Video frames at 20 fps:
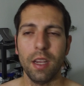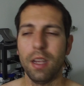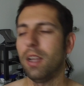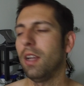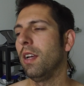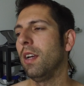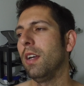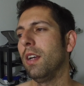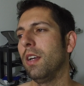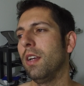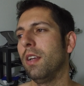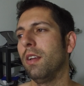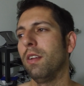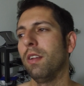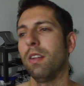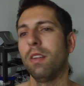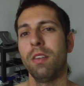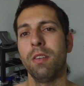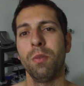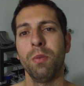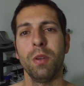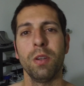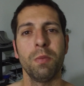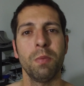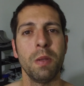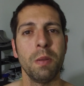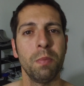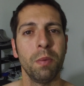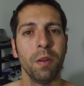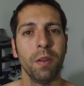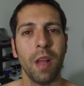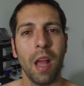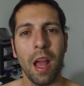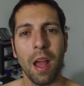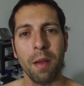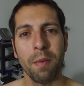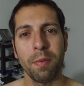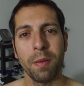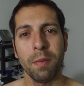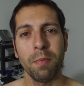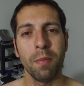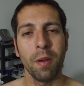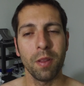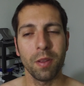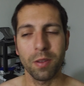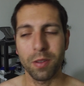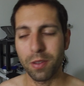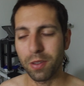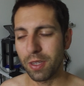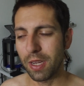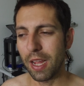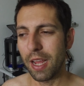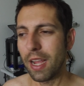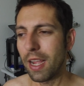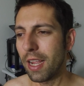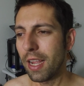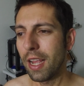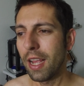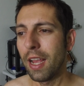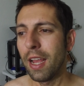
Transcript: to wish people happy Mother's Day.